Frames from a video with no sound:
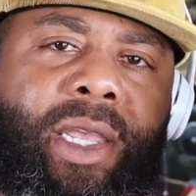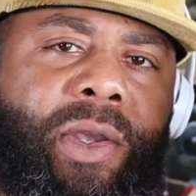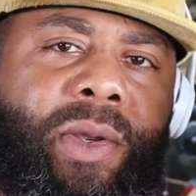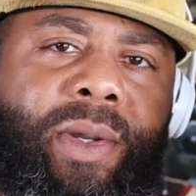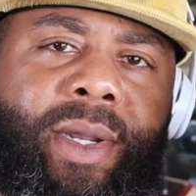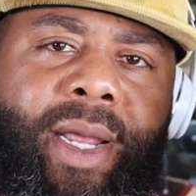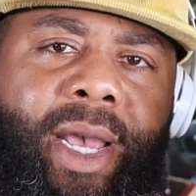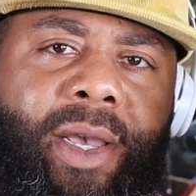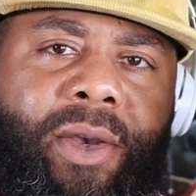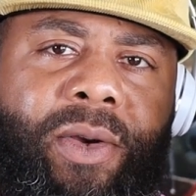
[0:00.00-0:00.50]

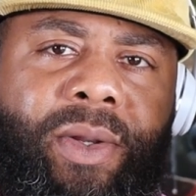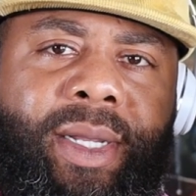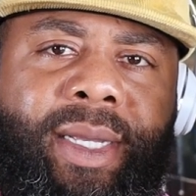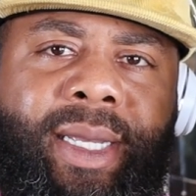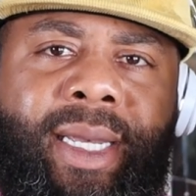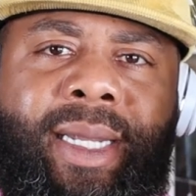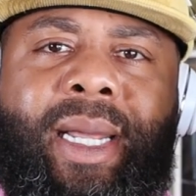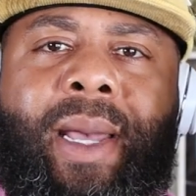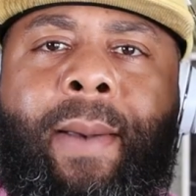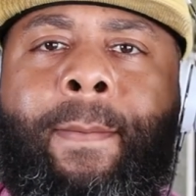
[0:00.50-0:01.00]
You're not going to
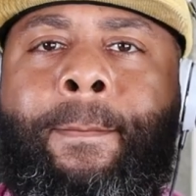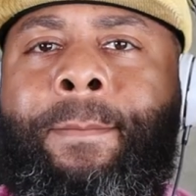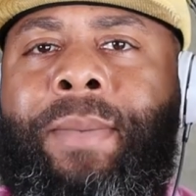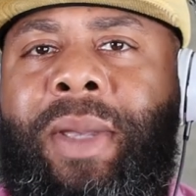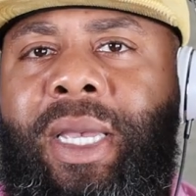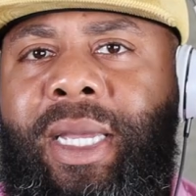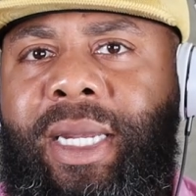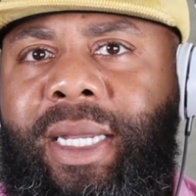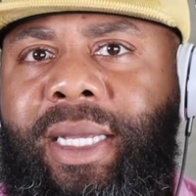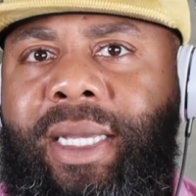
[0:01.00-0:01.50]
get
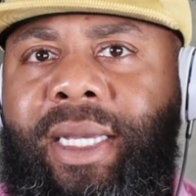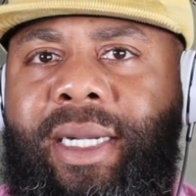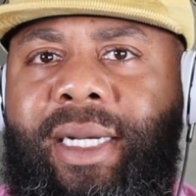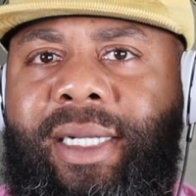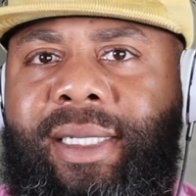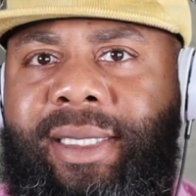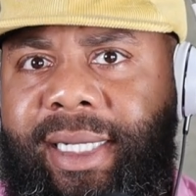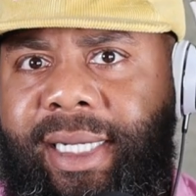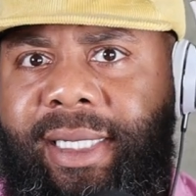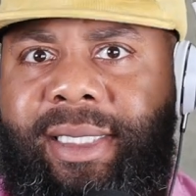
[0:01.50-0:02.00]
immediate
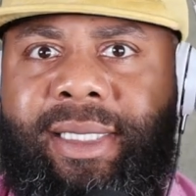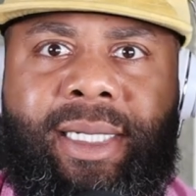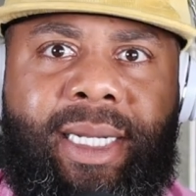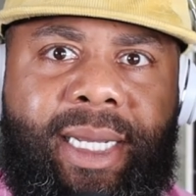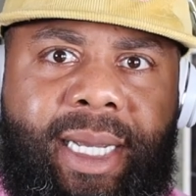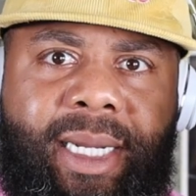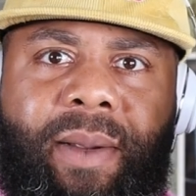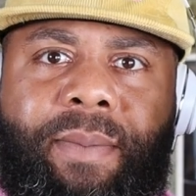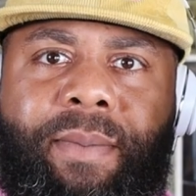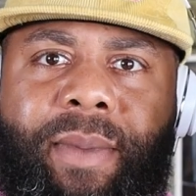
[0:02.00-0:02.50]
attention
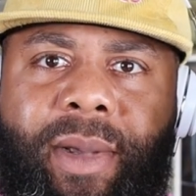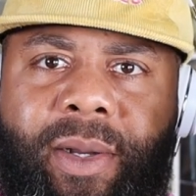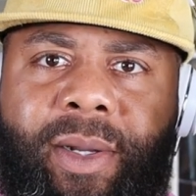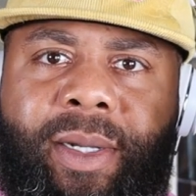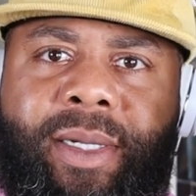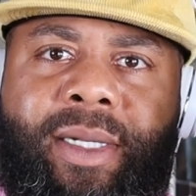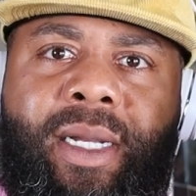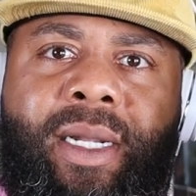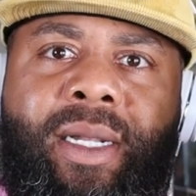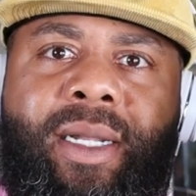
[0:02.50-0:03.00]
in
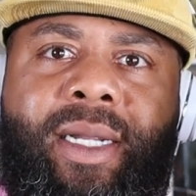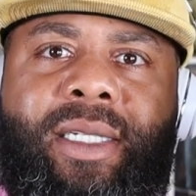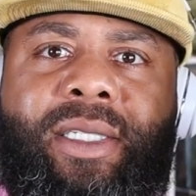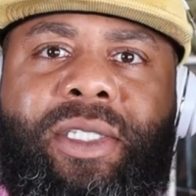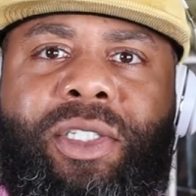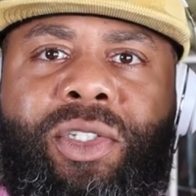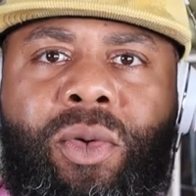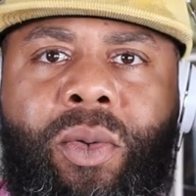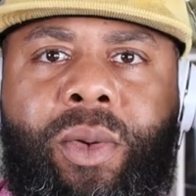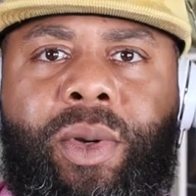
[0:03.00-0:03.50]
America unless
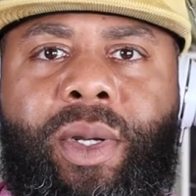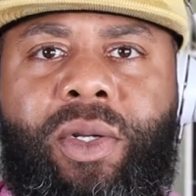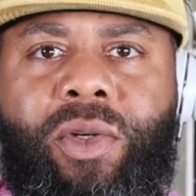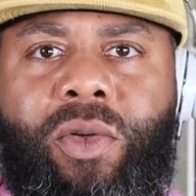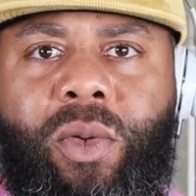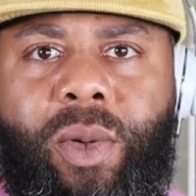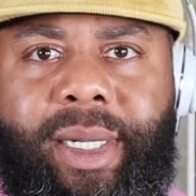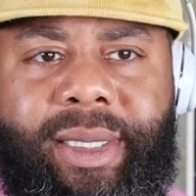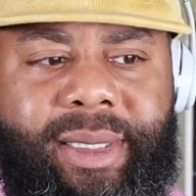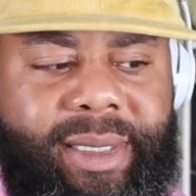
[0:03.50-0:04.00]
you are in
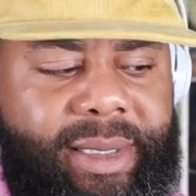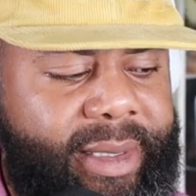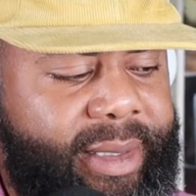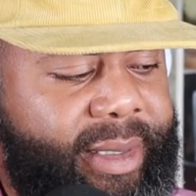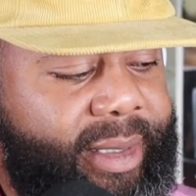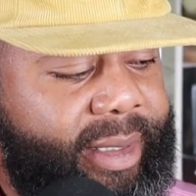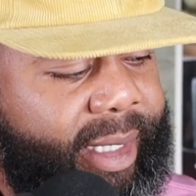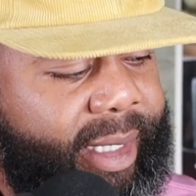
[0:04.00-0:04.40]
crisis,